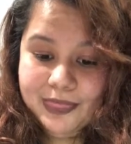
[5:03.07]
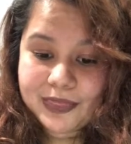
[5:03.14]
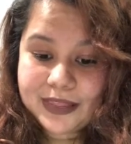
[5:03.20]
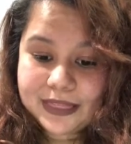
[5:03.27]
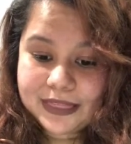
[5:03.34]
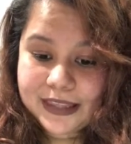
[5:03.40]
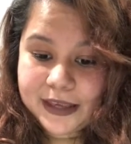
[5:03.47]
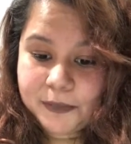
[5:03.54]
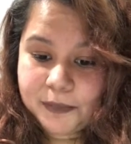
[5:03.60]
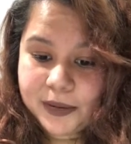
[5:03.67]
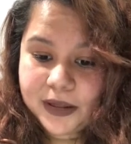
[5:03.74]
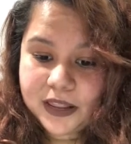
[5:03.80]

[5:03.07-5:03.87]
the lip